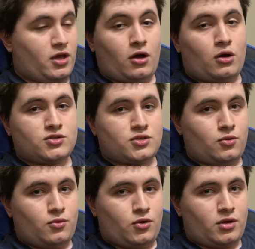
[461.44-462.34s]

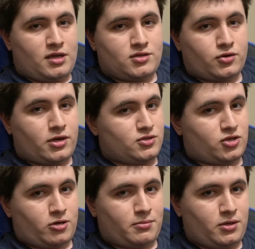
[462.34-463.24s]
Also, you can integrate a
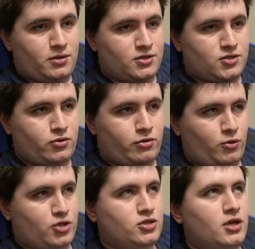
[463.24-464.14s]
terminal into it,
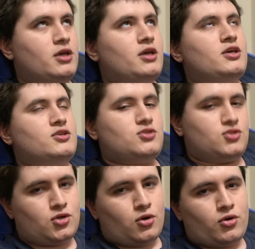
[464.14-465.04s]
which is
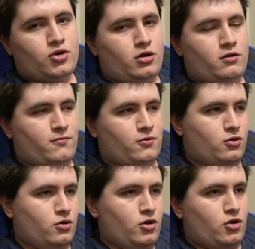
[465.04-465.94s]
so good
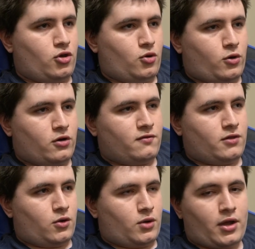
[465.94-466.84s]
for your
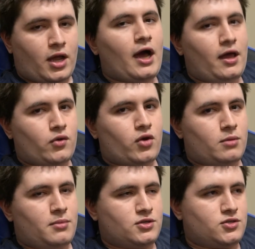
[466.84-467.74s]
workflow. I highly
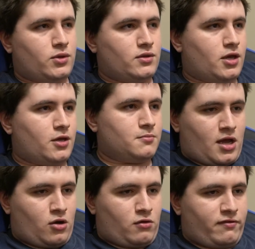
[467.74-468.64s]
recommend doing that.
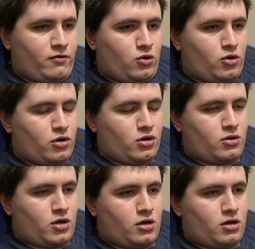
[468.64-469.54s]
Now for
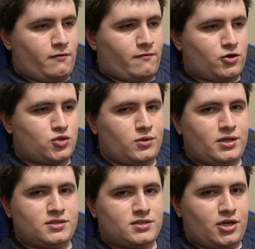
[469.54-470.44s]

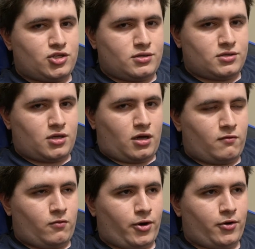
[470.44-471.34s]
virtualization
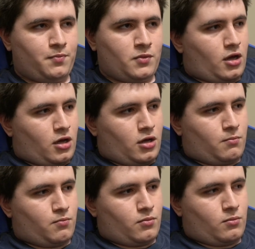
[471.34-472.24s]
software.
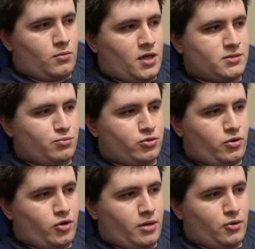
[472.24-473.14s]
As a
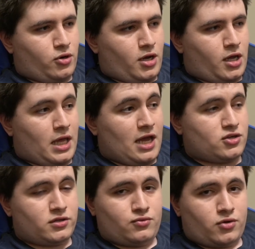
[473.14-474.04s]
programmer, I
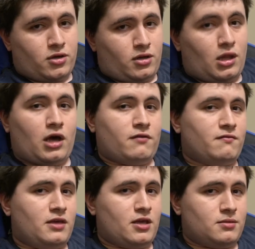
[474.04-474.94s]
actually run a lot of
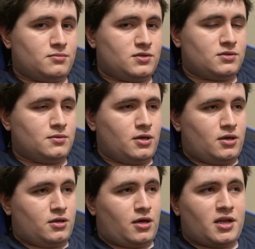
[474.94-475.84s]
VMs.
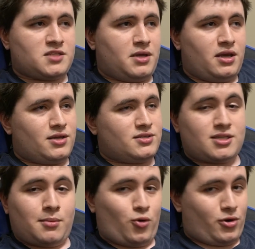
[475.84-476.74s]
Not as many as
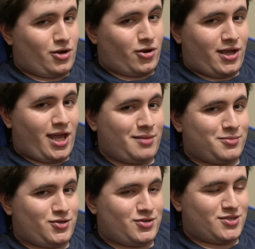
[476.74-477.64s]
some ordinary
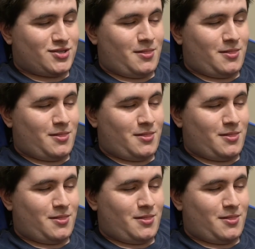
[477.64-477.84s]
gamers,